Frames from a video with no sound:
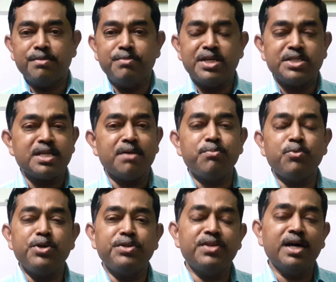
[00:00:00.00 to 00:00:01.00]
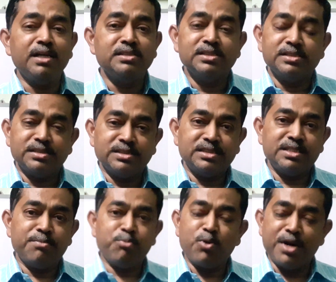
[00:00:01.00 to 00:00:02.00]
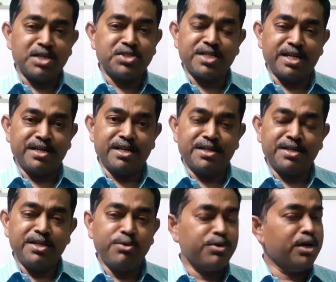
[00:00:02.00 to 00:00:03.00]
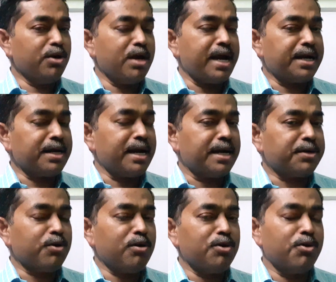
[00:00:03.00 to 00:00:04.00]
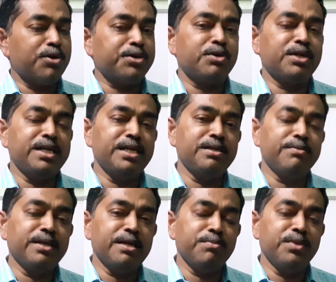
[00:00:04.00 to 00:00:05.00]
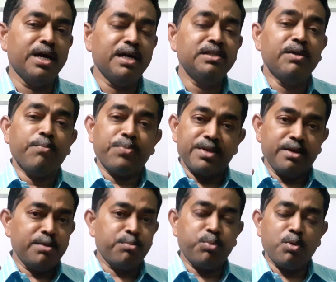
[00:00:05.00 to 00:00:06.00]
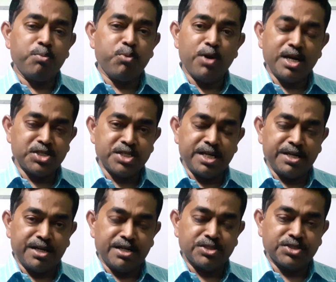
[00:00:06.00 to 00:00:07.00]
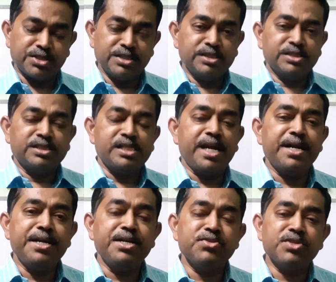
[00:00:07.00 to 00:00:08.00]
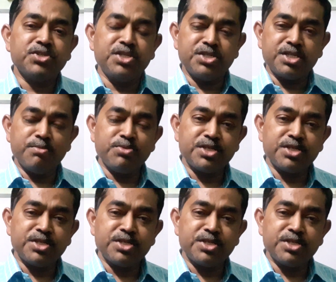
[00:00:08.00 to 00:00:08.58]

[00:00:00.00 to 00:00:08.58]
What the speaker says: mix up with the product standard. It will at all not give the product standards, and it is the system